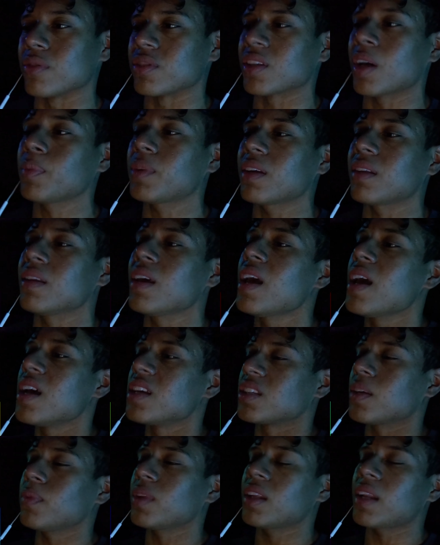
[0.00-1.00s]
Something,
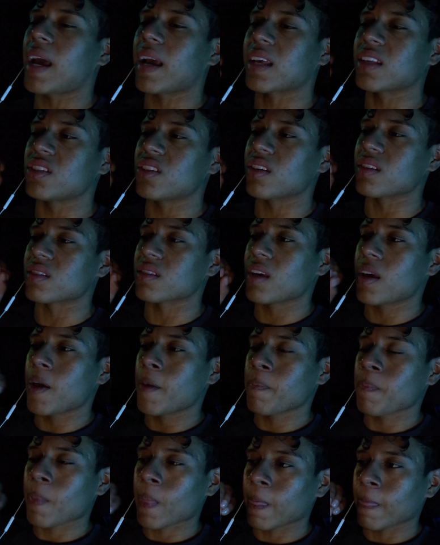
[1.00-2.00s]
something that can just
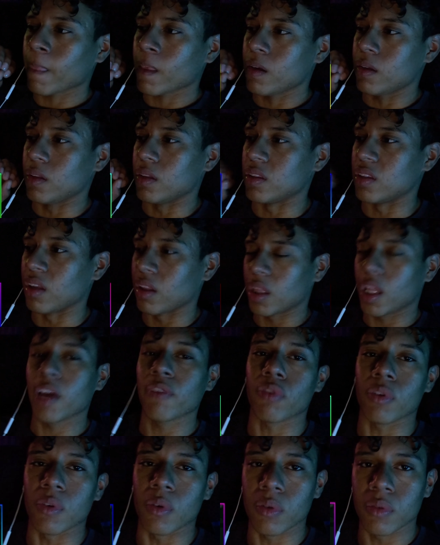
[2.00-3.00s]

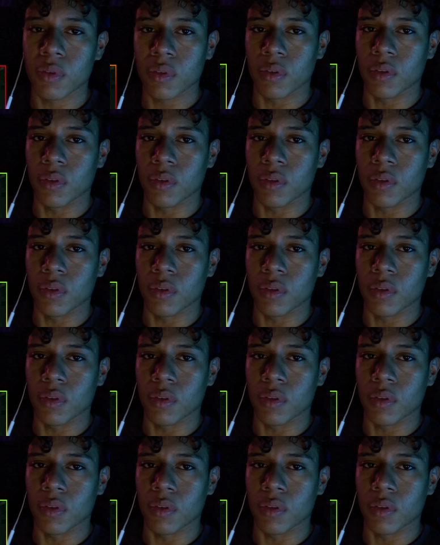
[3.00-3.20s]
deliver